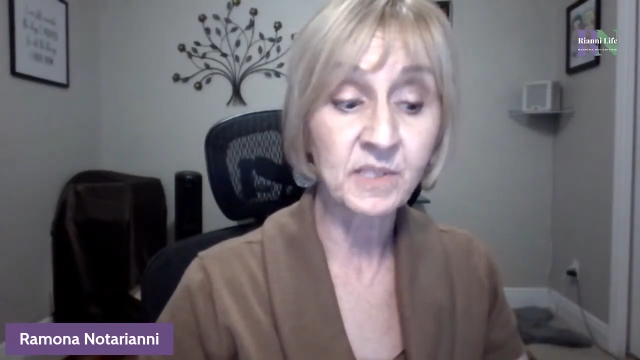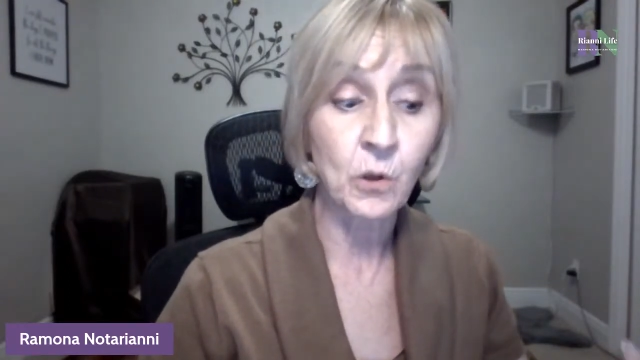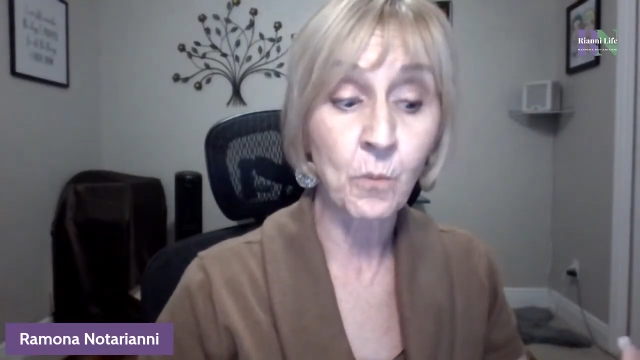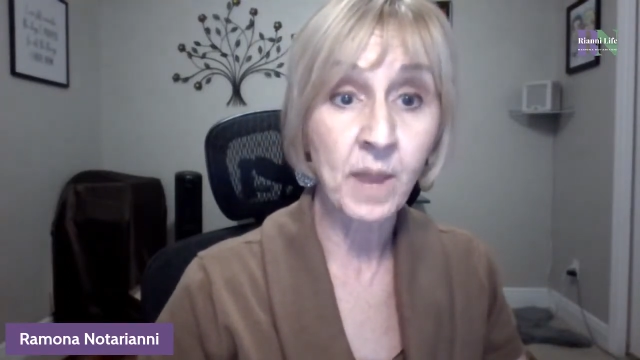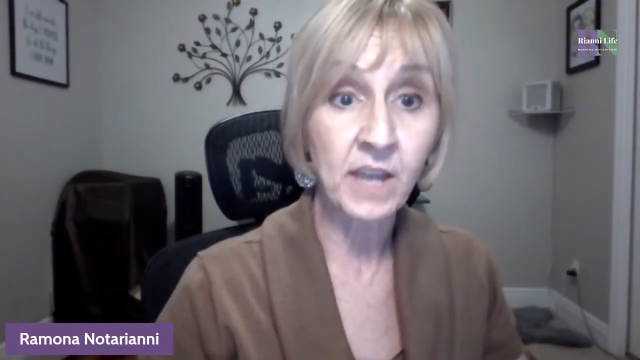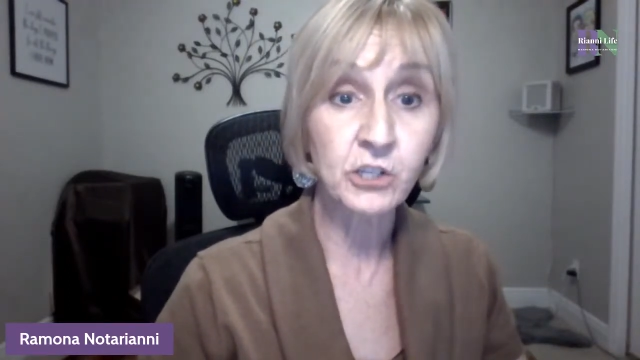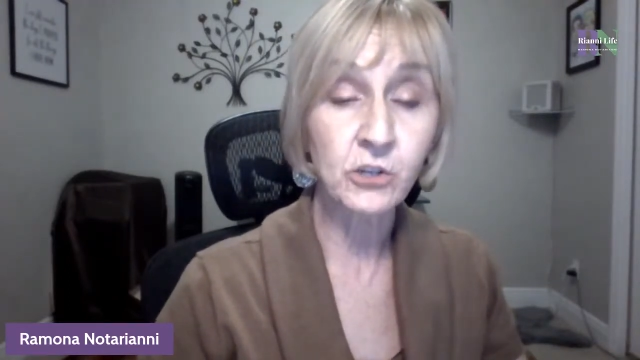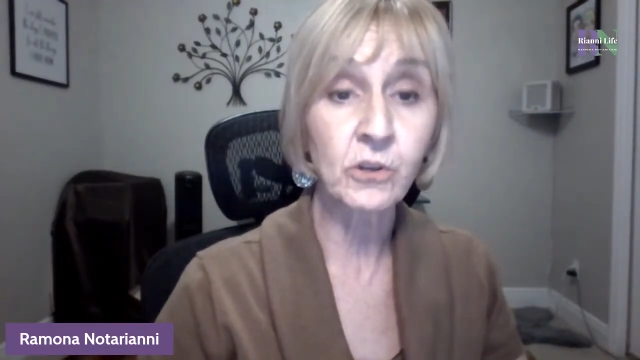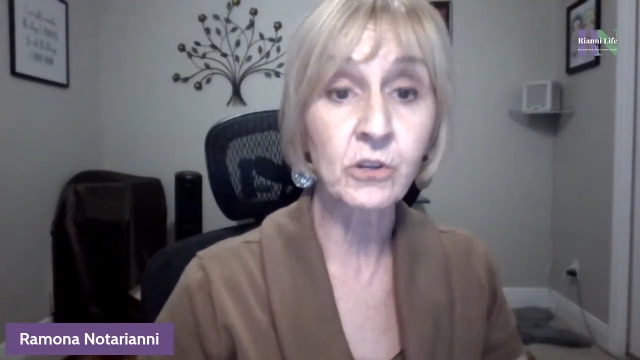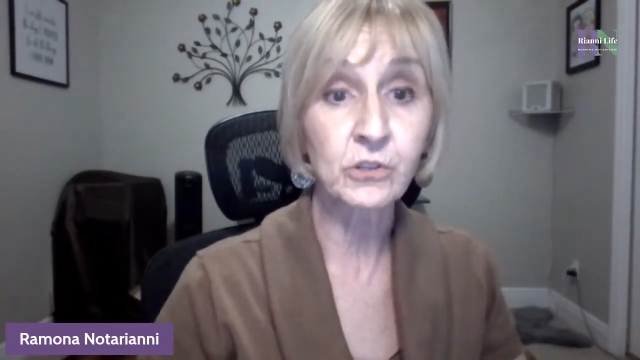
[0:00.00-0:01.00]
So make
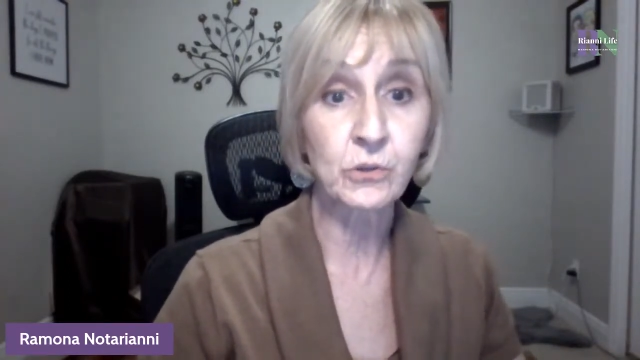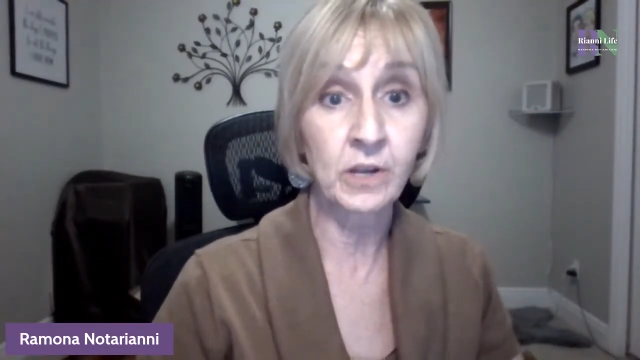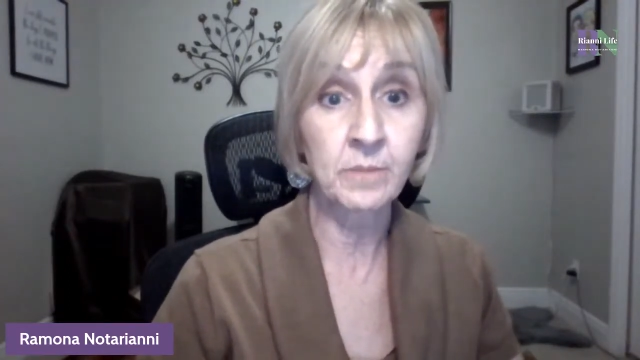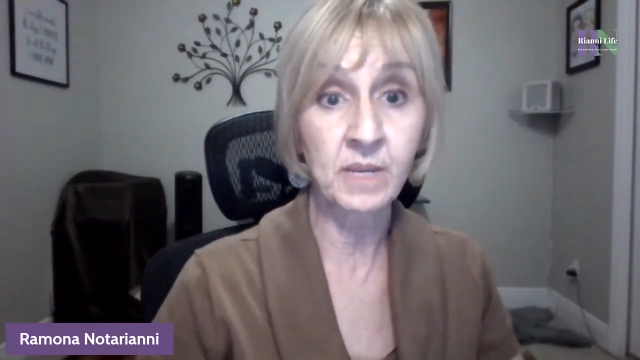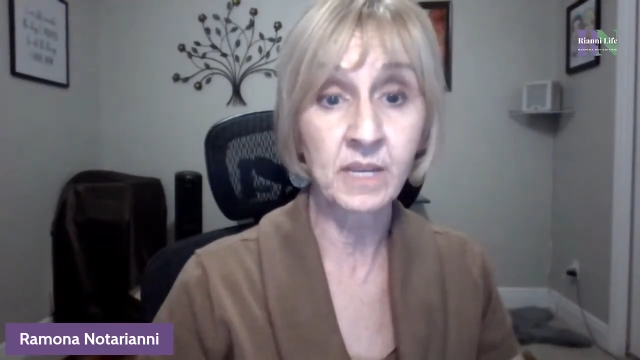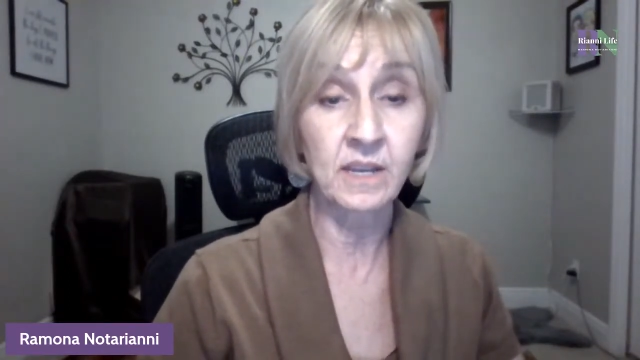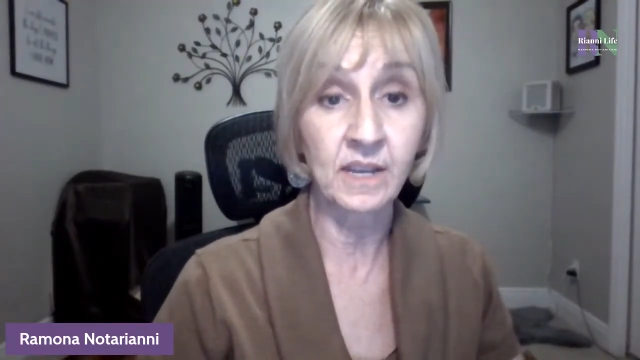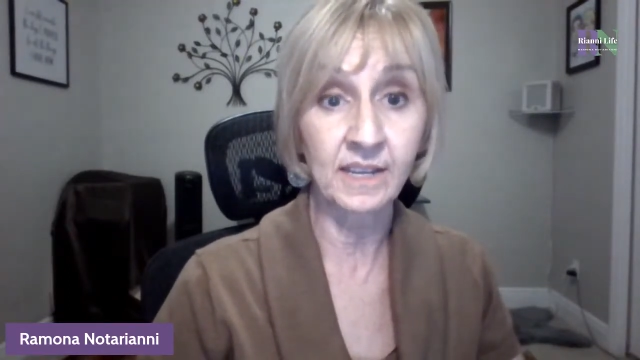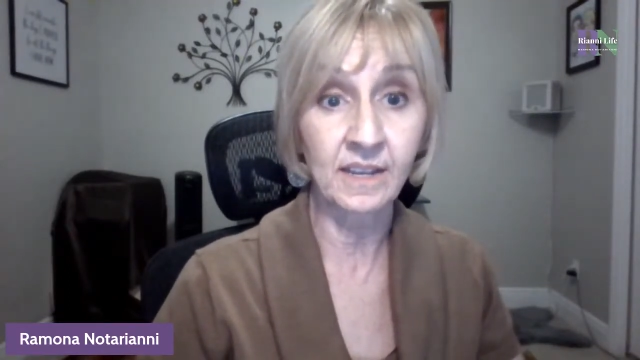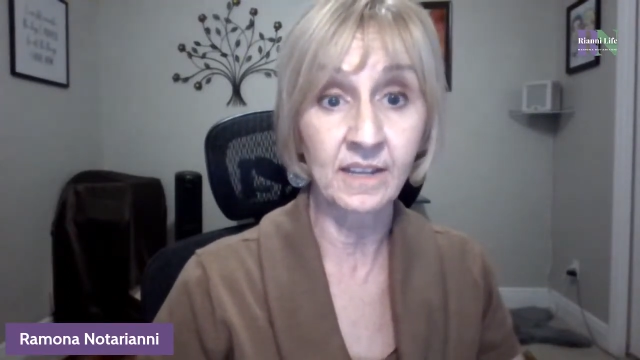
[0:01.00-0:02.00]
sure you join me
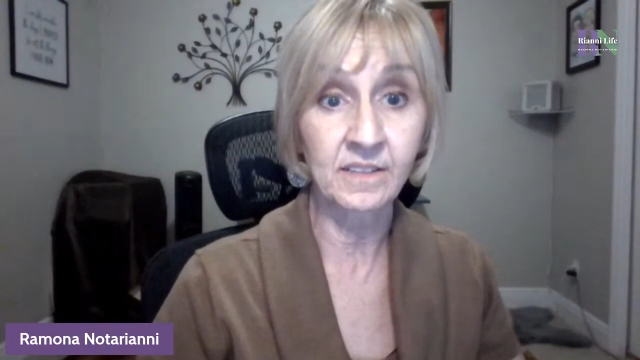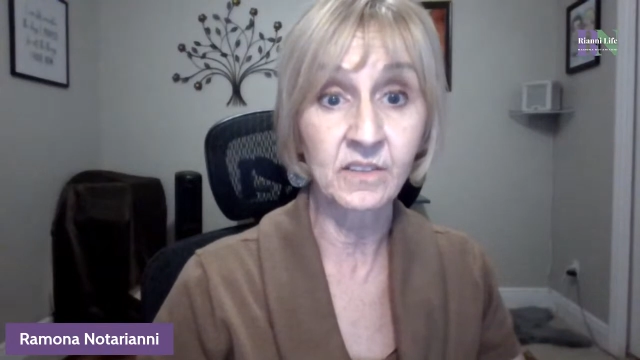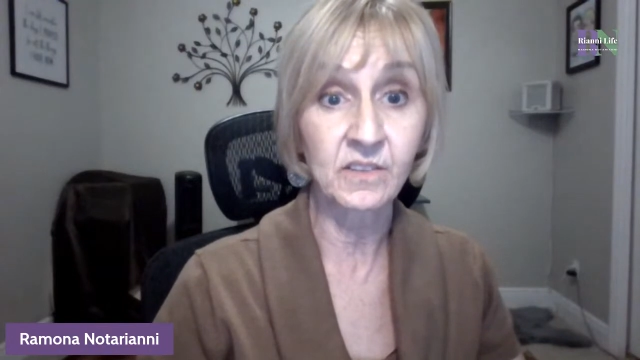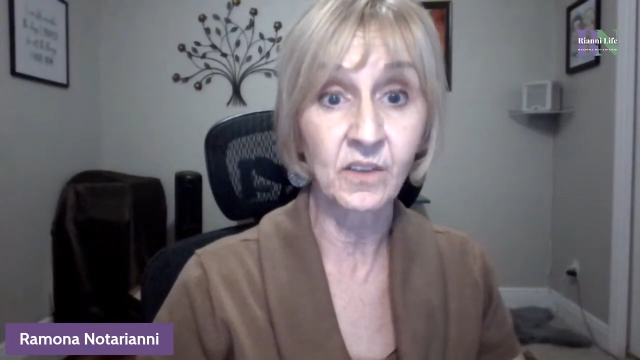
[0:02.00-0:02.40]
again